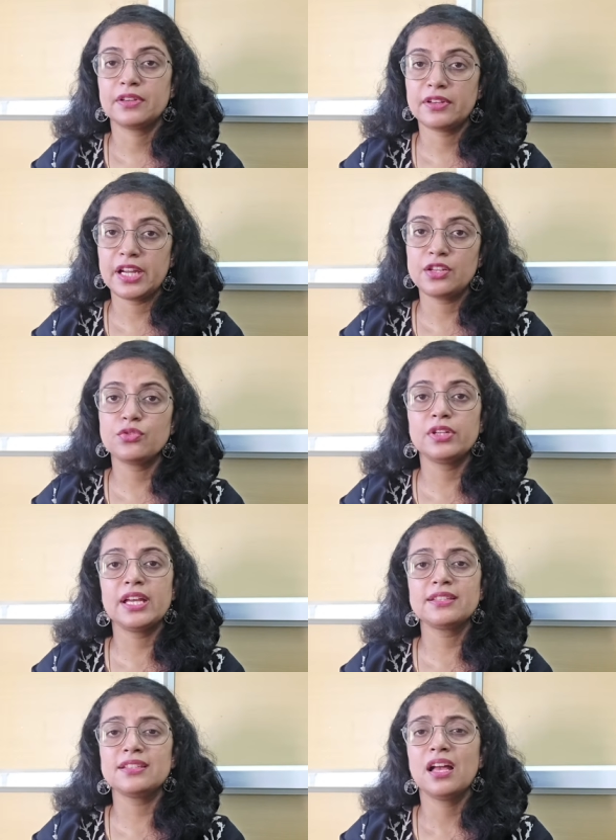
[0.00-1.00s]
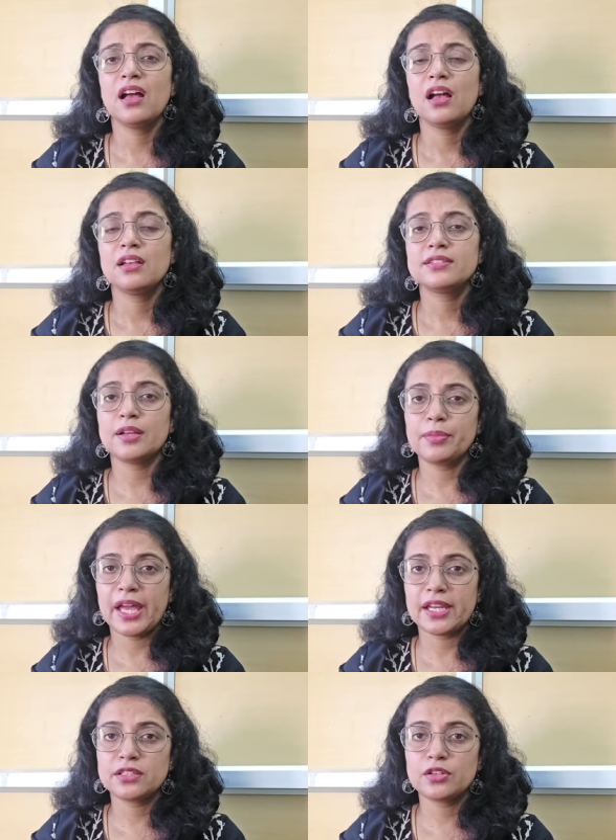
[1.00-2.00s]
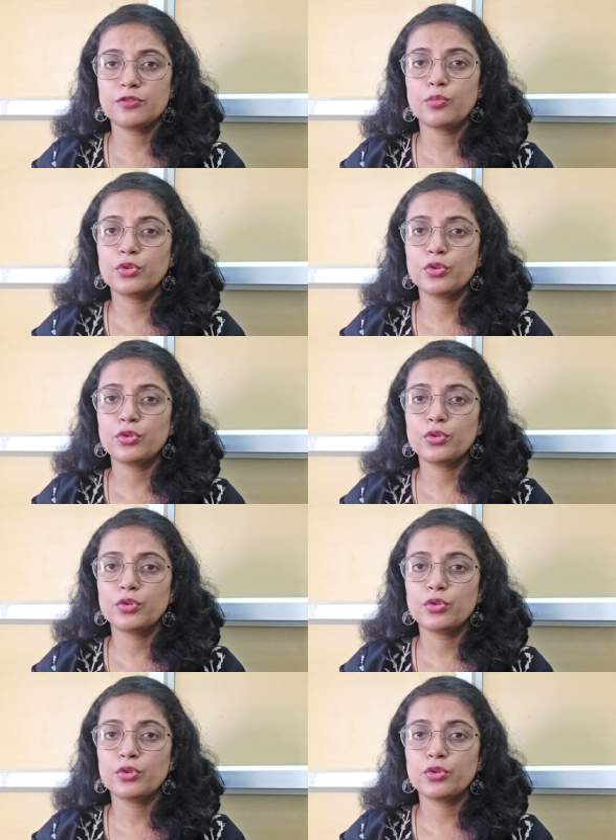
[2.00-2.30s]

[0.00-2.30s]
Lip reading: right? So it has some character of